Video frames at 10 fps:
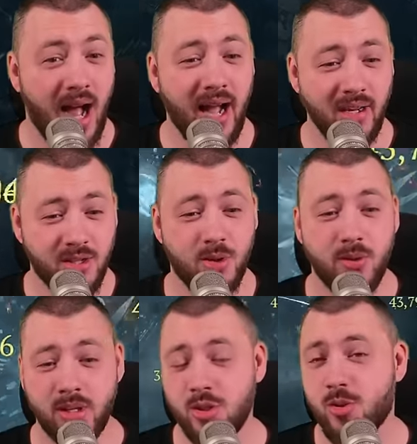I don't
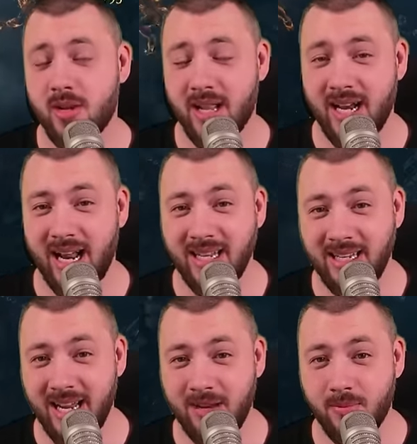enjoy that
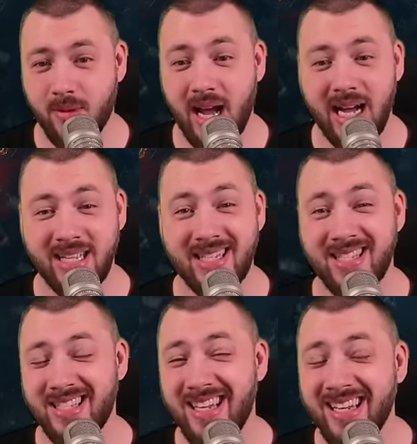endgame a
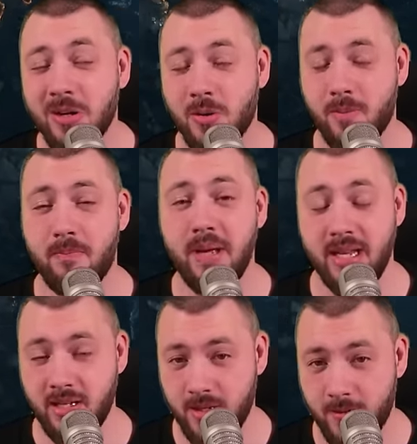single
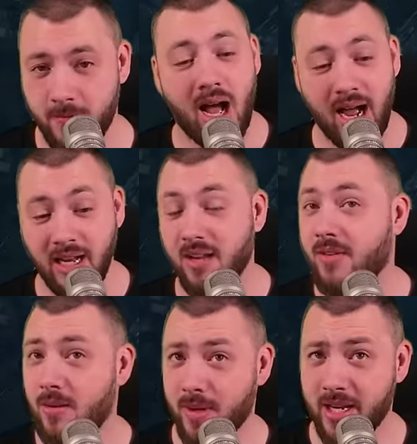bit. I level
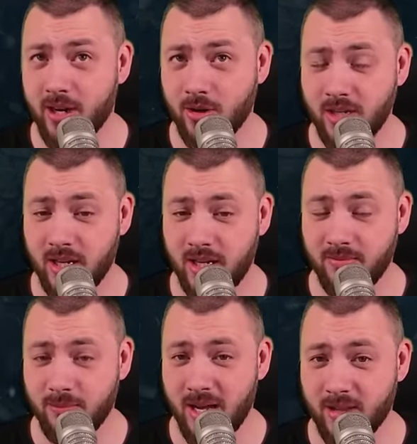up my character in
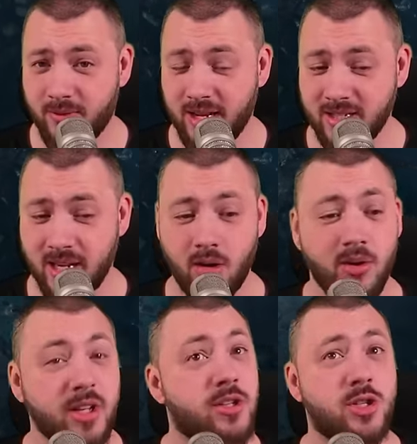Path of Exile.
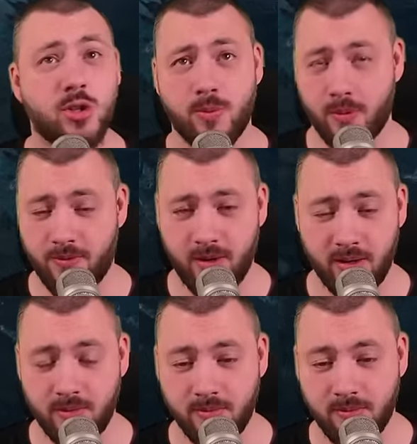It's super
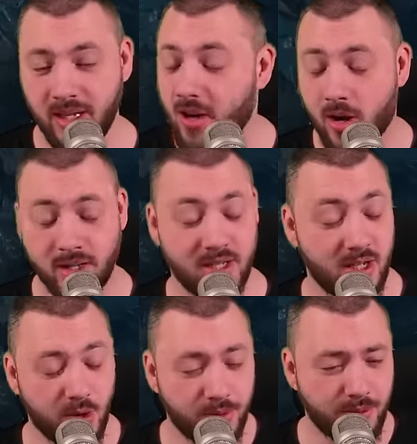fun. Like, honestly,
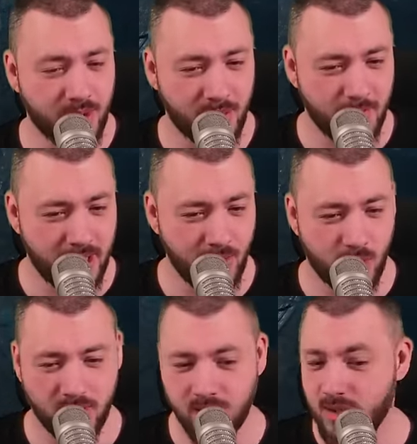going through the campaign
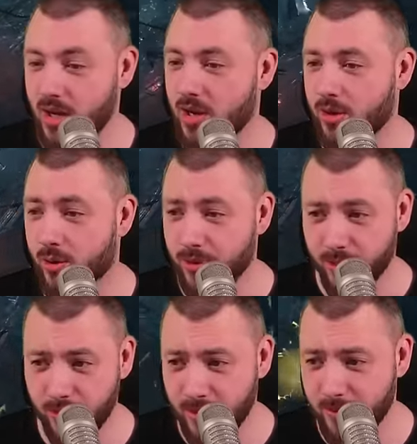once, going through
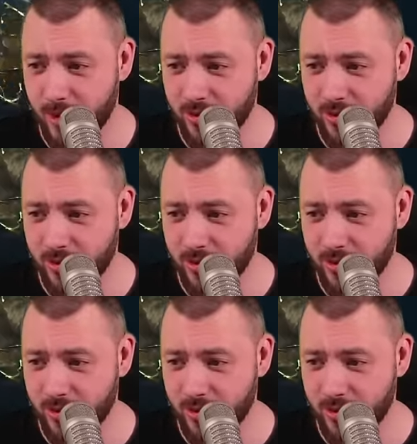the campaign